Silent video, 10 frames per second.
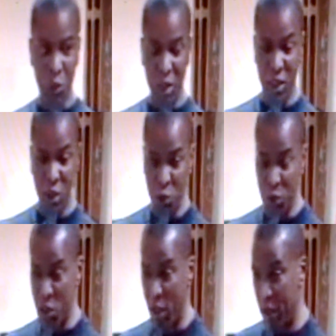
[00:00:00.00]
no one knows
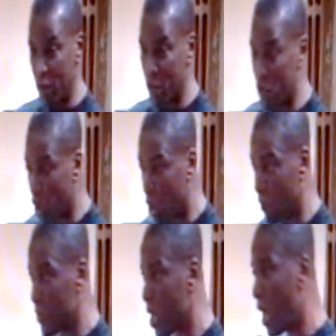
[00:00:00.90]
what's going on
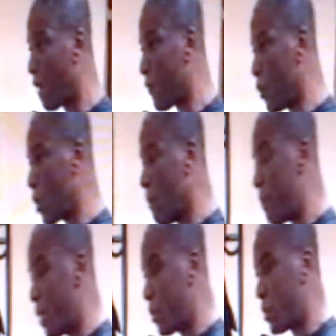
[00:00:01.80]
terms, I feel
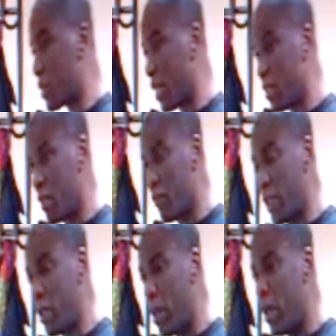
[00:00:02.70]
compelled to say
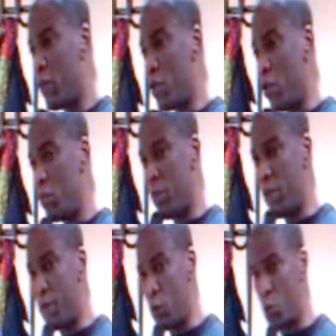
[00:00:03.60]
something. Don't
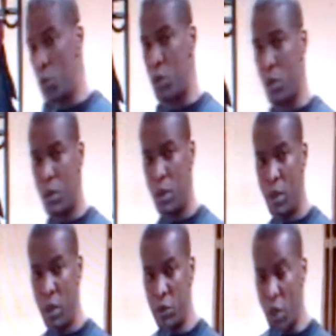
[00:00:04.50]
be fooled.
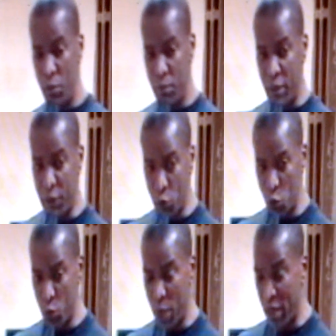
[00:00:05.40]
Don't be
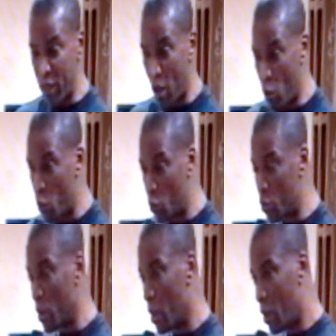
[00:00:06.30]
fooled by the old